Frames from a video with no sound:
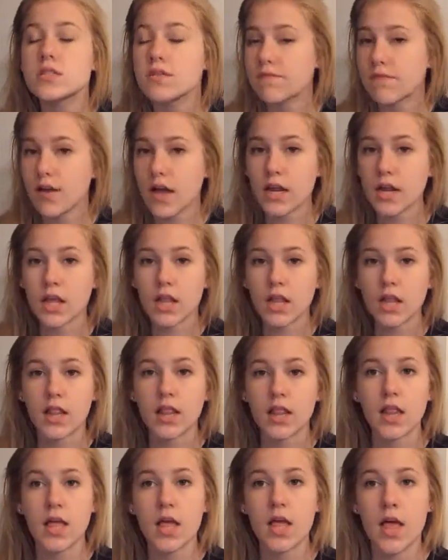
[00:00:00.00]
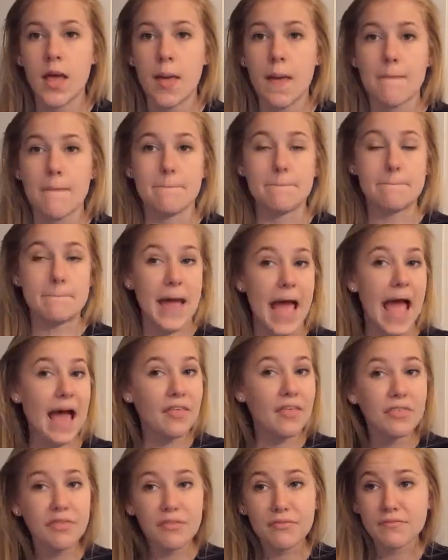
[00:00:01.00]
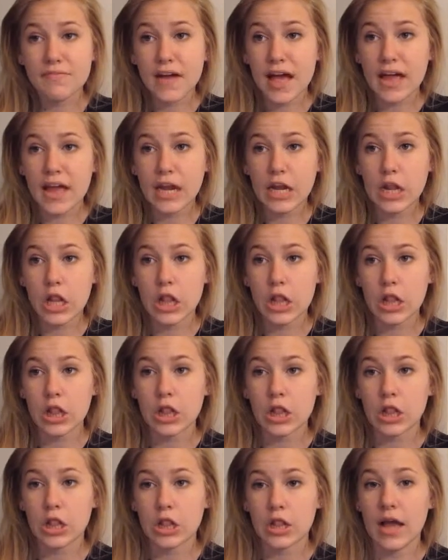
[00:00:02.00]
final, math final.